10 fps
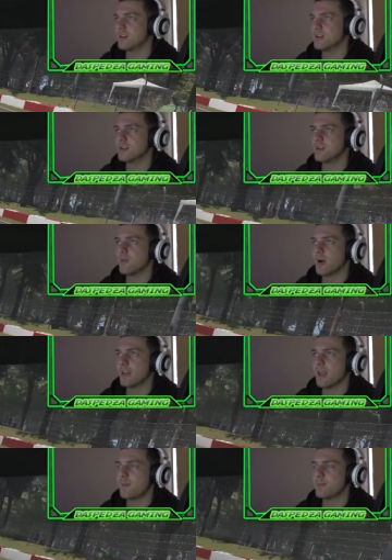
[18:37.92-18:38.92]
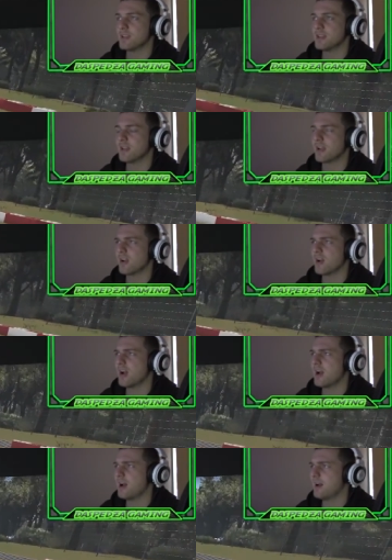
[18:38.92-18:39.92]
You do your one lap and then they go,
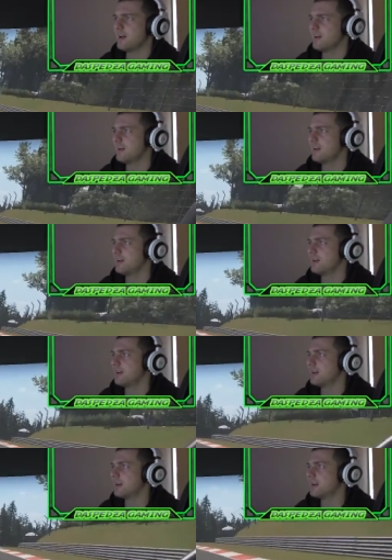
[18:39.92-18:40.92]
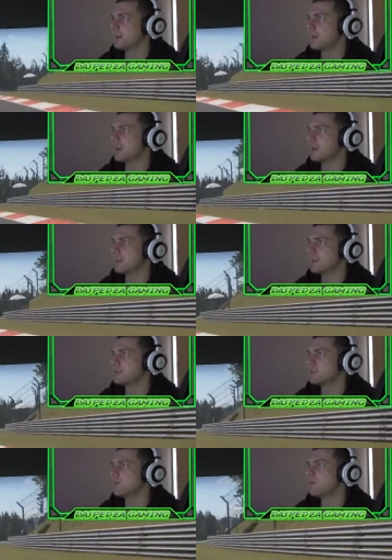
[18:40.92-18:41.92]
ah, uh, yeah,
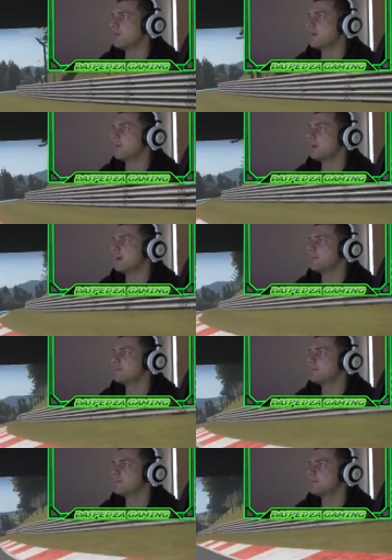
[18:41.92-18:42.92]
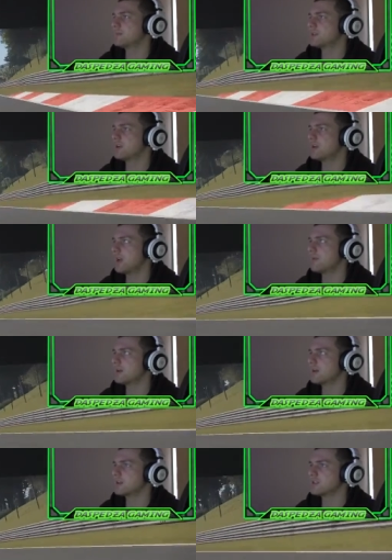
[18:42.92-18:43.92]
that's your warm-up lap. So now we
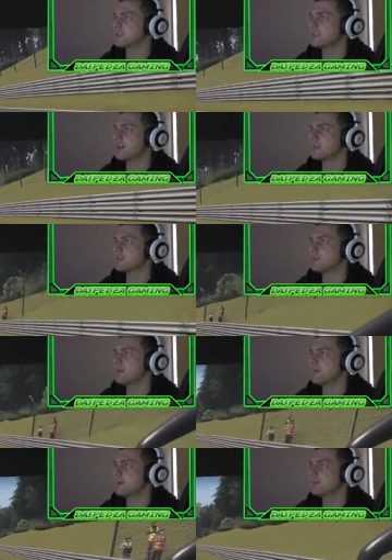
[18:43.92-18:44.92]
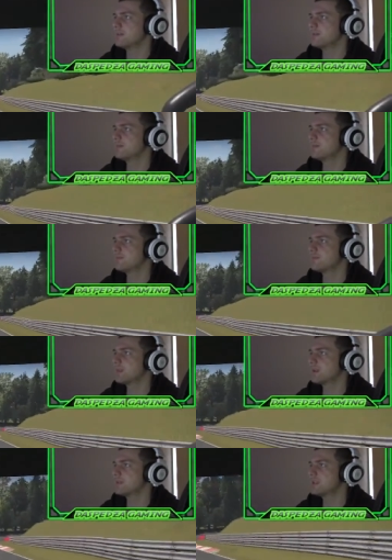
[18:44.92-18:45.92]
can actually start the timer.
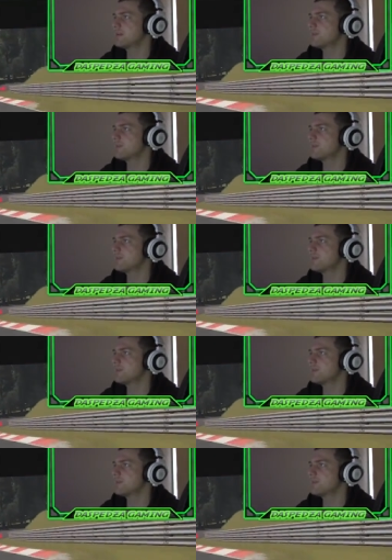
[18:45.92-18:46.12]
Was that a